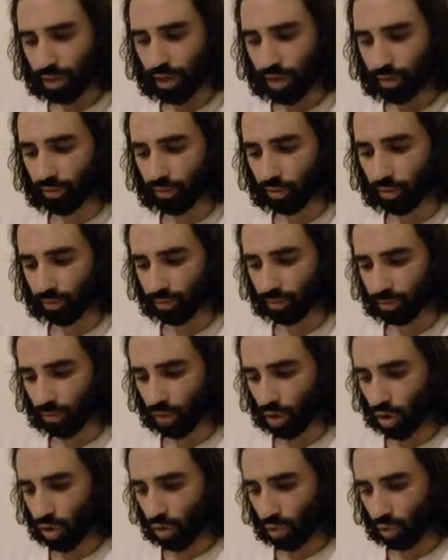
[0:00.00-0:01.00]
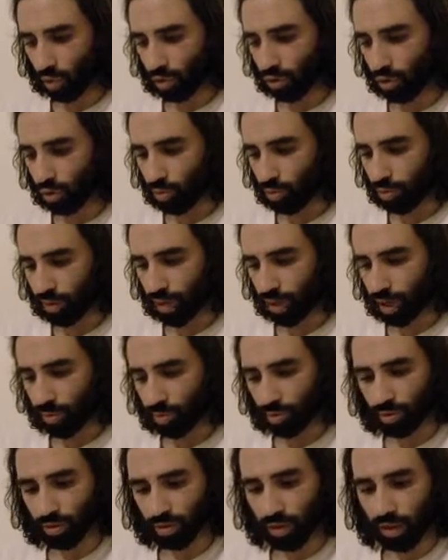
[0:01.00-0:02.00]
never will you be
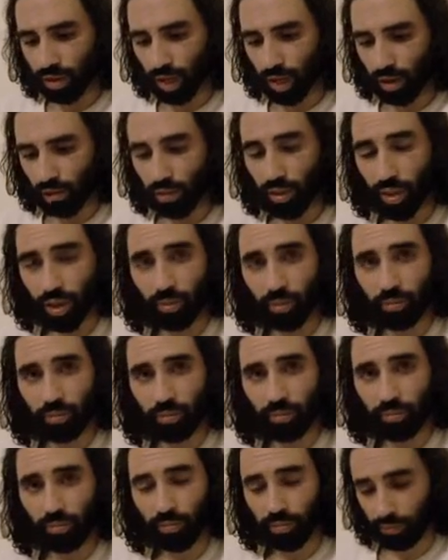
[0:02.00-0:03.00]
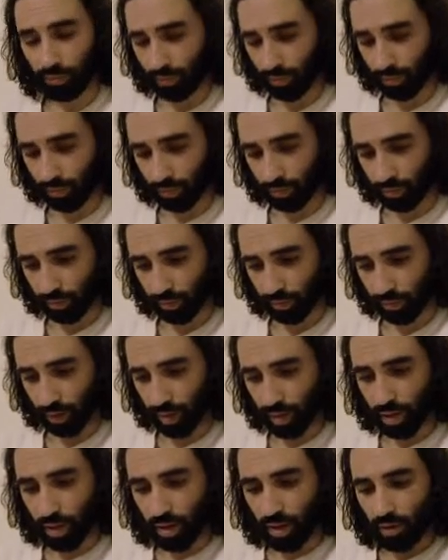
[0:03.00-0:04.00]
able to count them.
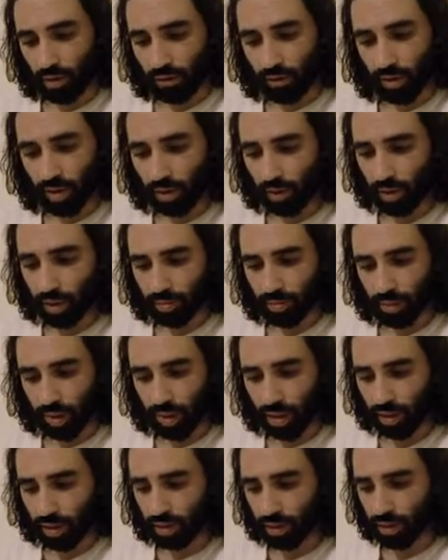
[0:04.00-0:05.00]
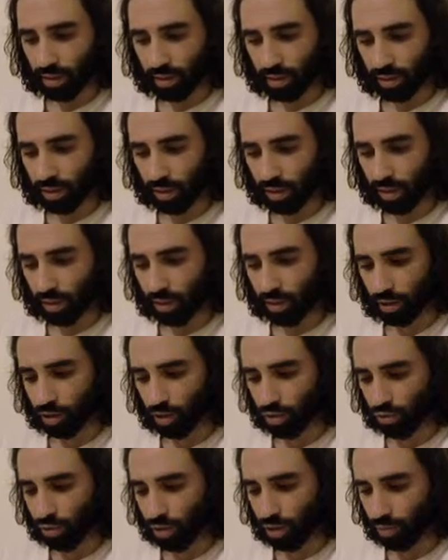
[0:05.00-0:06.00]
Verily, man is indeed an
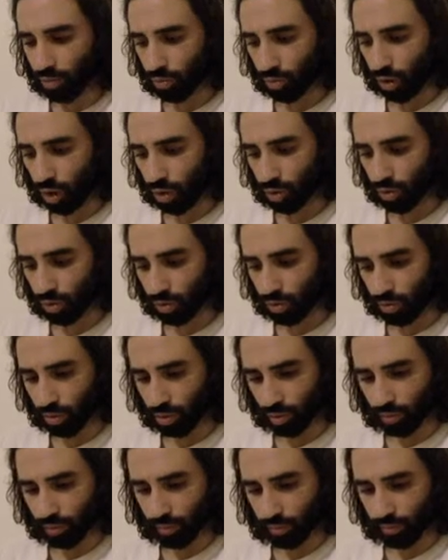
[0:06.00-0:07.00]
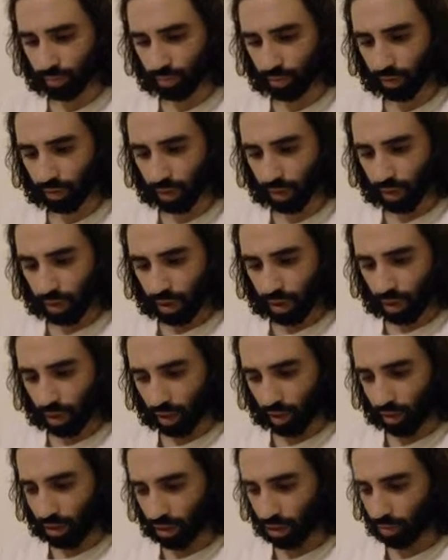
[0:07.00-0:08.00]
extreme wrongdoer,
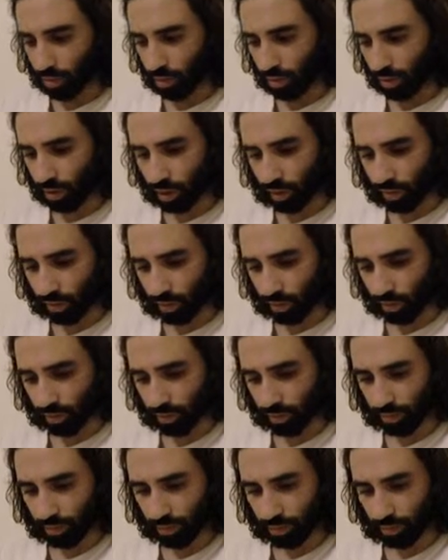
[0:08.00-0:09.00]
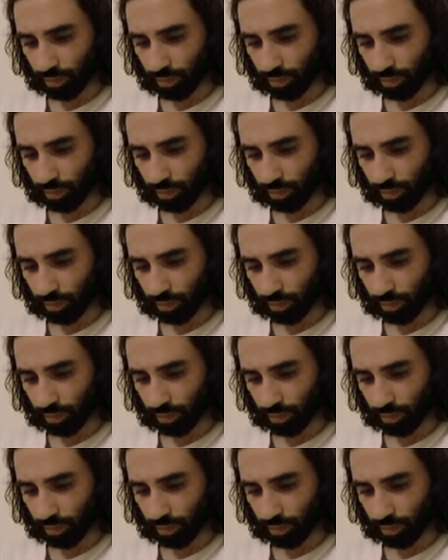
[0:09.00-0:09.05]
a disbeliever,